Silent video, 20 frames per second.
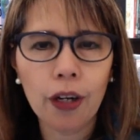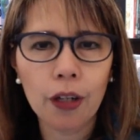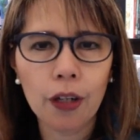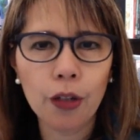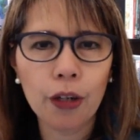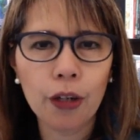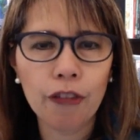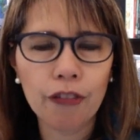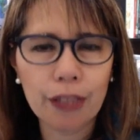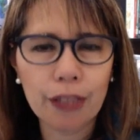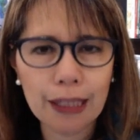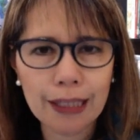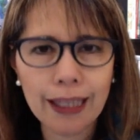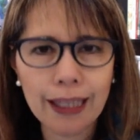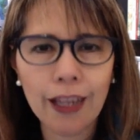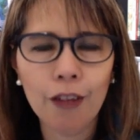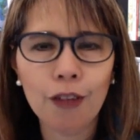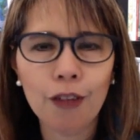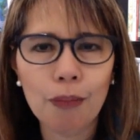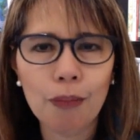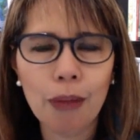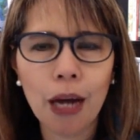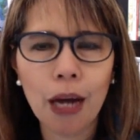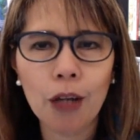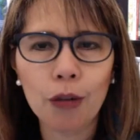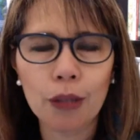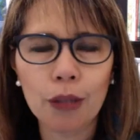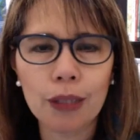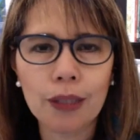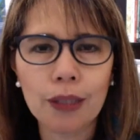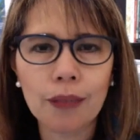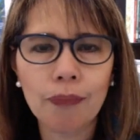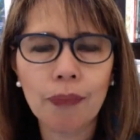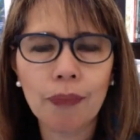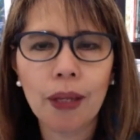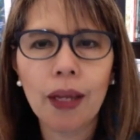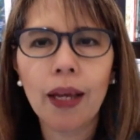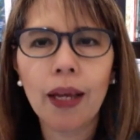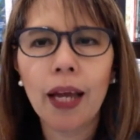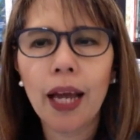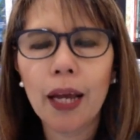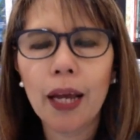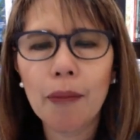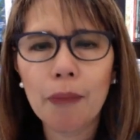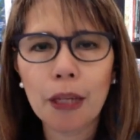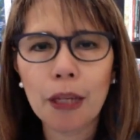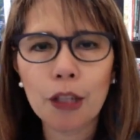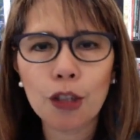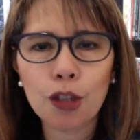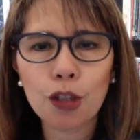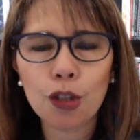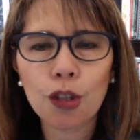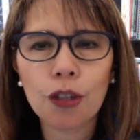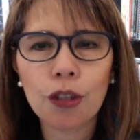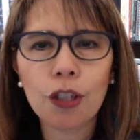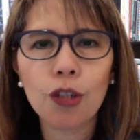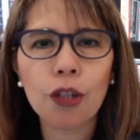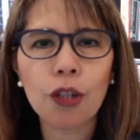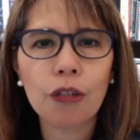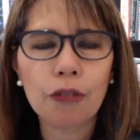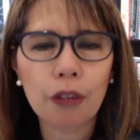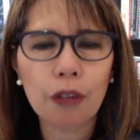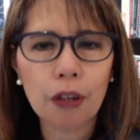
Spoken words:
have these healthy boundaries, and make sure that you have